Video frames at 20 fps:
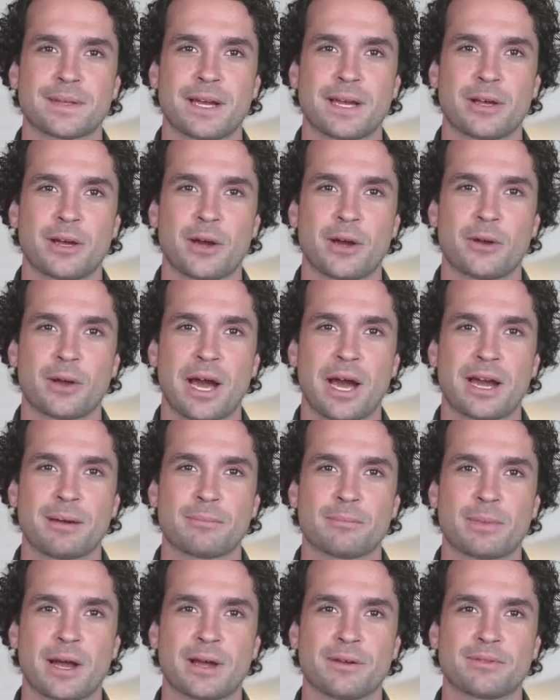Hello, I
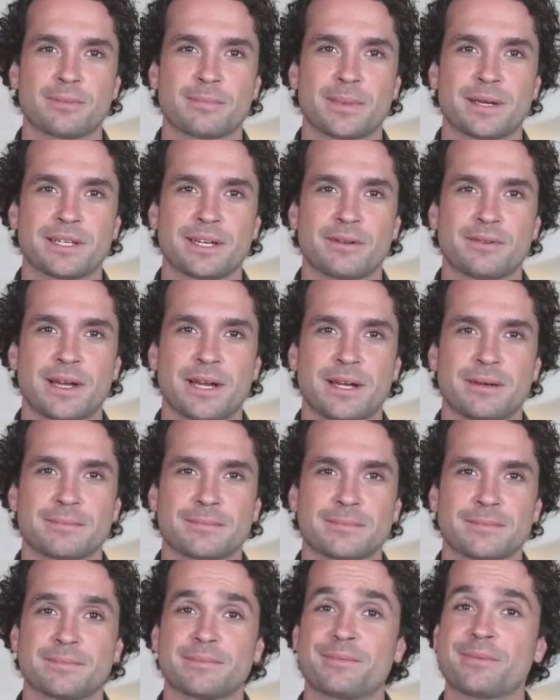am Mark from Mentivia.
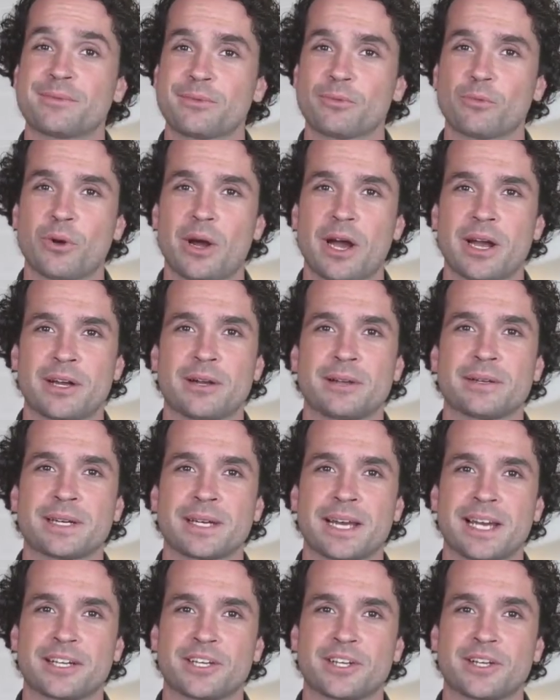
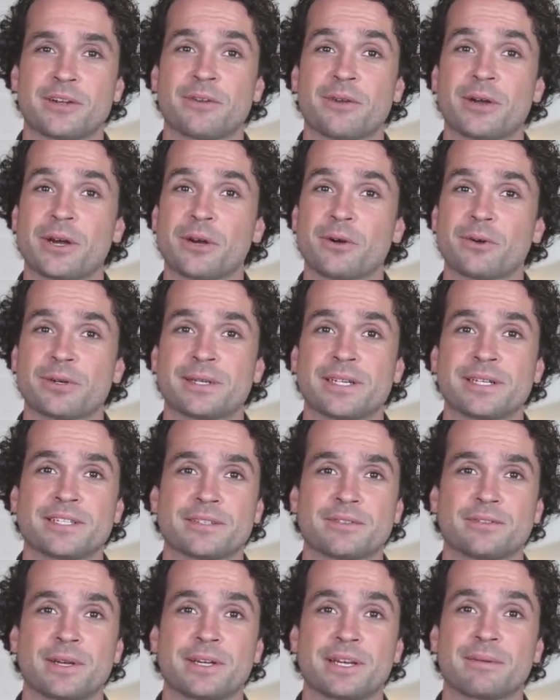Water, H₂O,
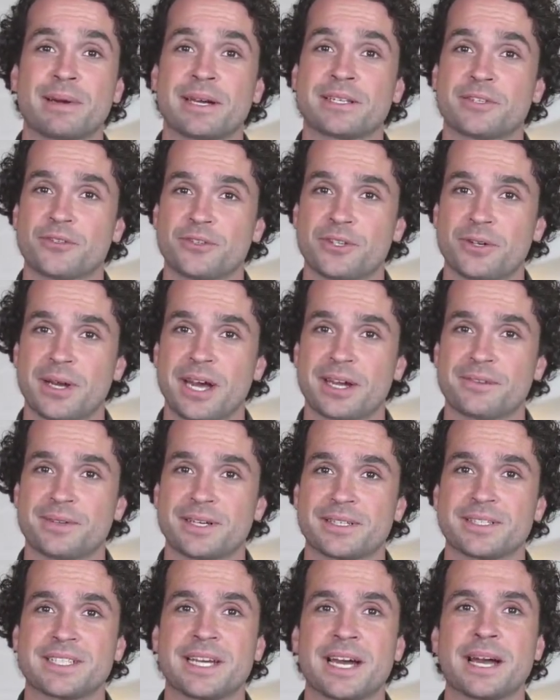is fundamental to life.
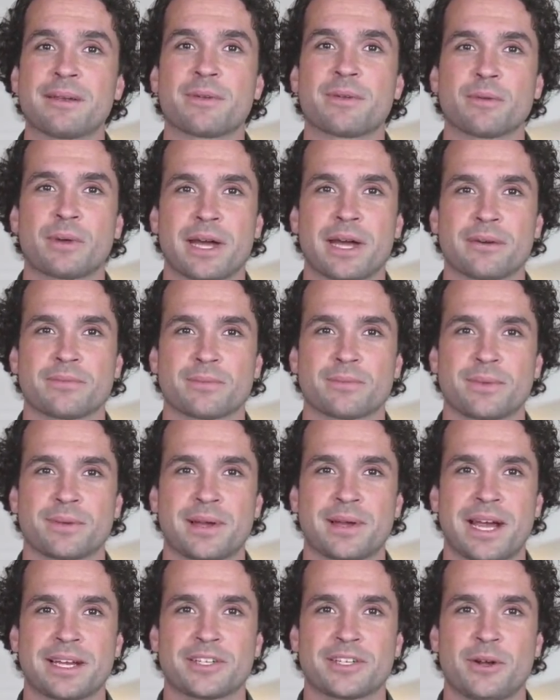It's everywhere, from
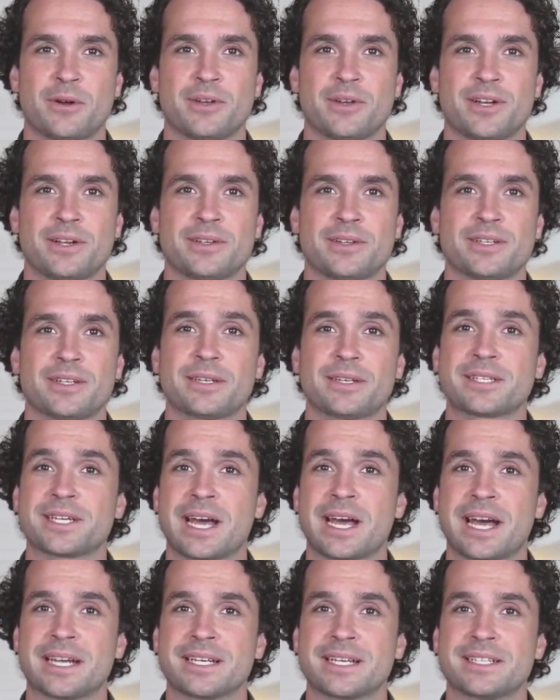the vast oceans to the
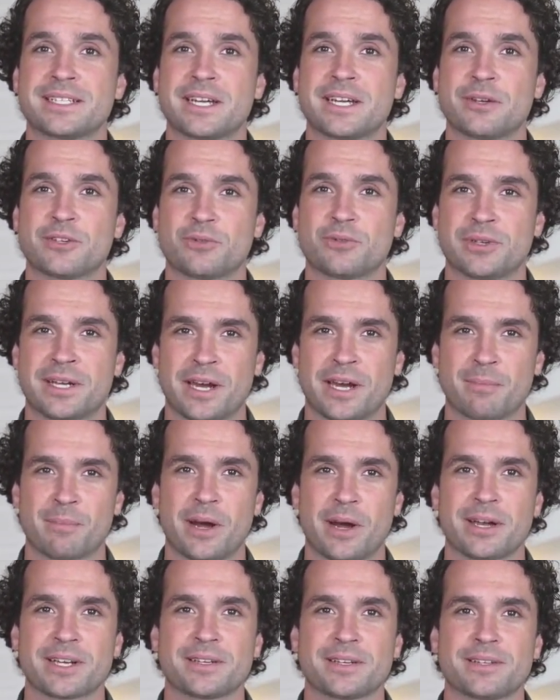tiny cells within our
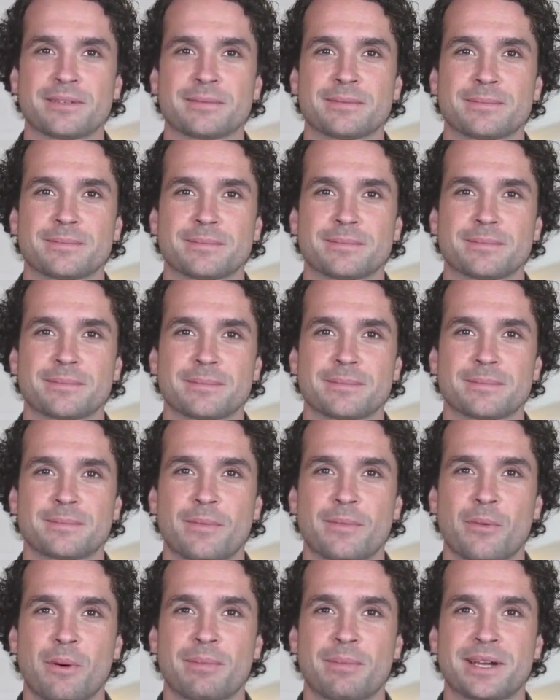bodies.
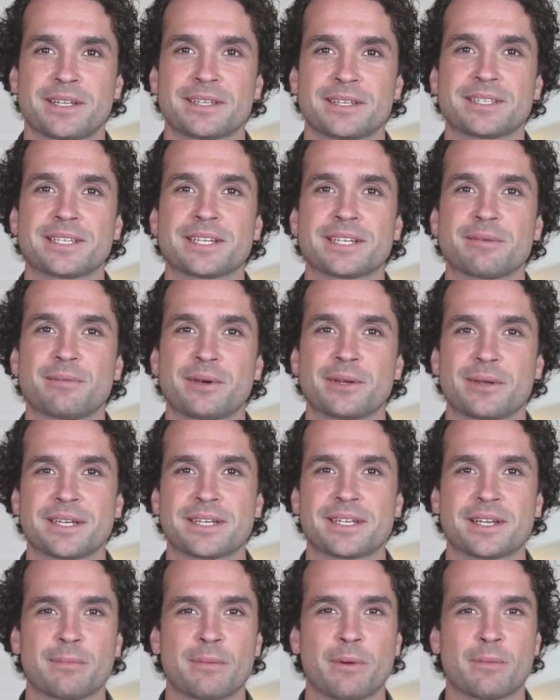But what makes this seemingly
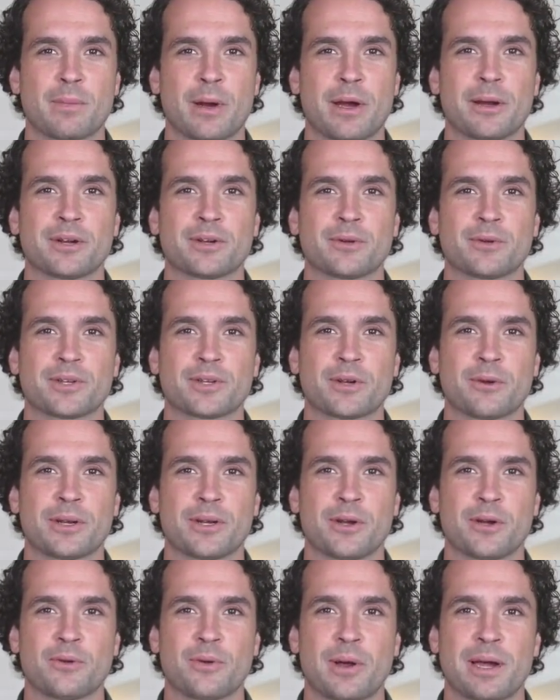simple molecule so
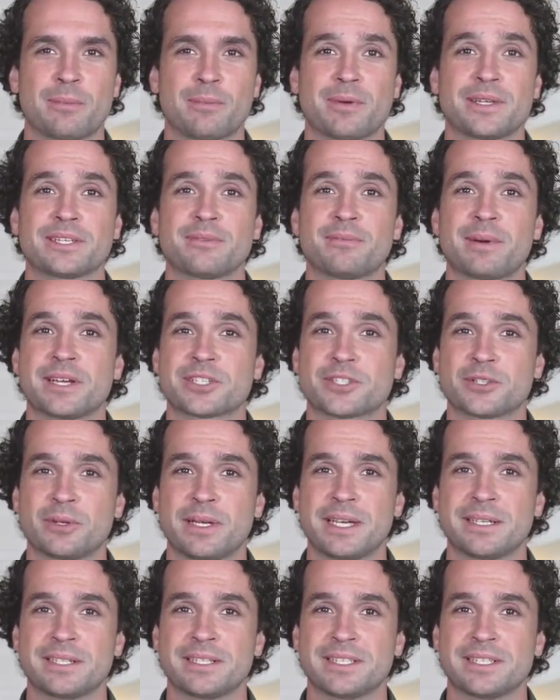incredibly
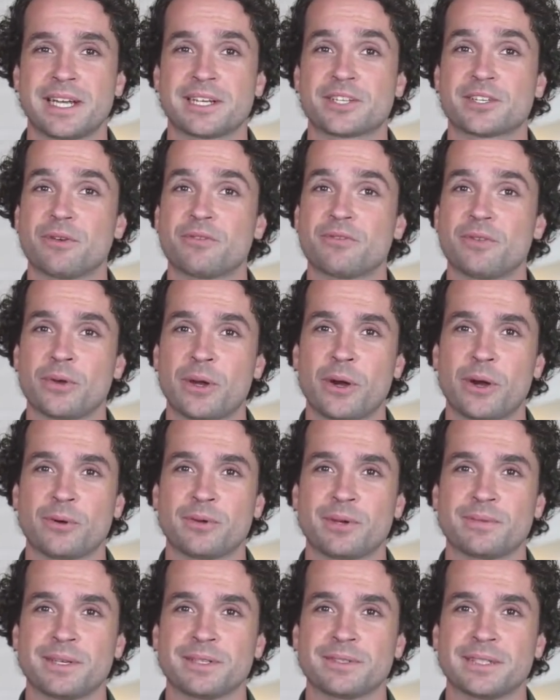special and essential for
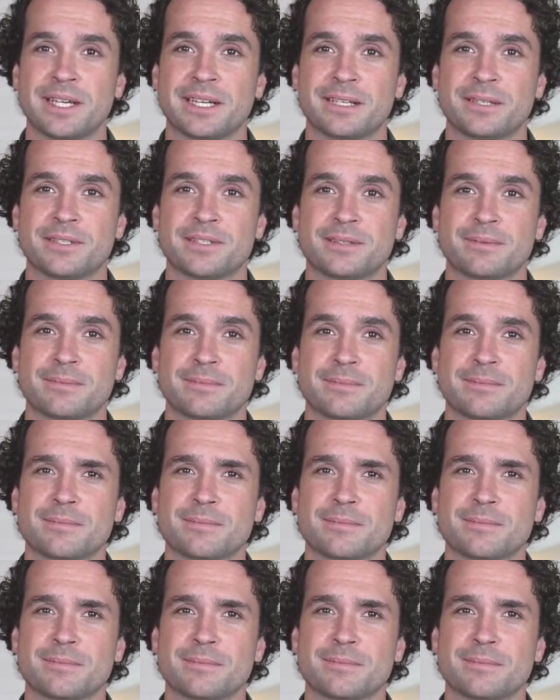all living things?